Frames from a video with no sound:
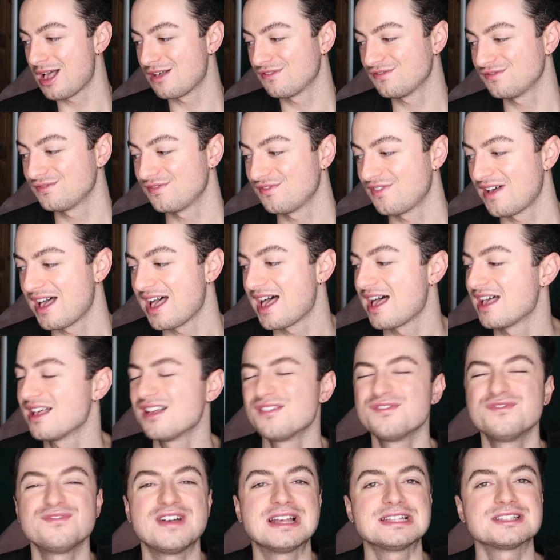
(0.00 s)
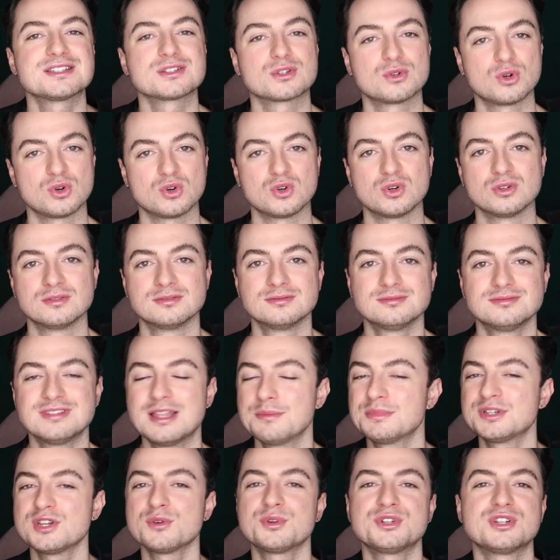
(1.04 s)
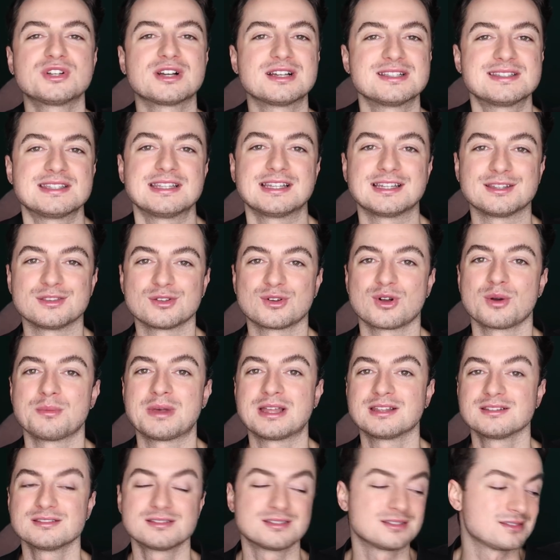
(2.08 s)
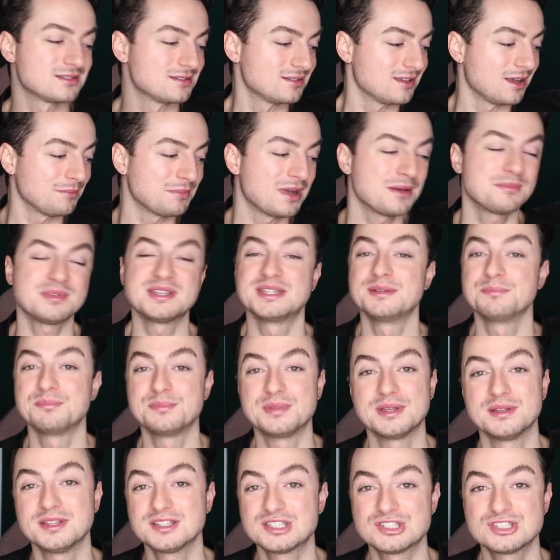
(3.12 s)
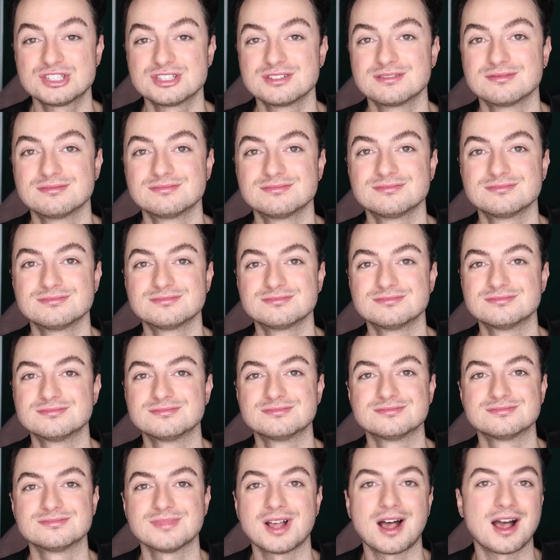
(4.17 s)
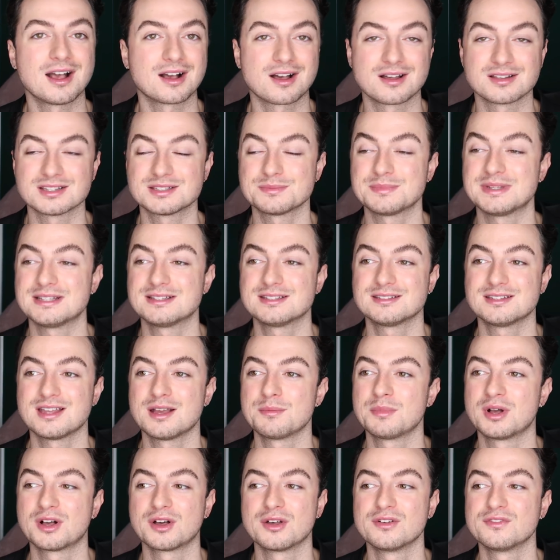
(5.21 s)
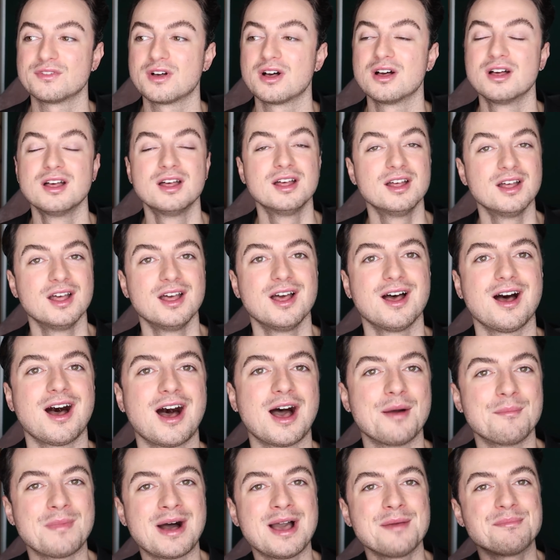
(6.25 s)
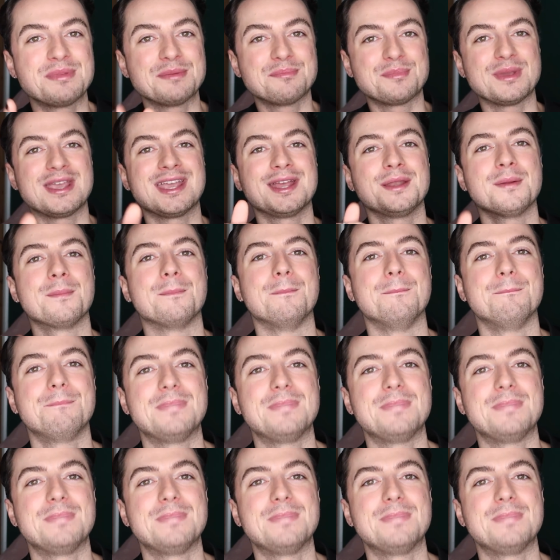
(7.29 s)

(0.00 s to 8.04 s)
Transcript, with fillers: a fair, score. Let me know what you guys think in the comments. might be in a bitch. I can't speak today, I'm hungover. I might be being a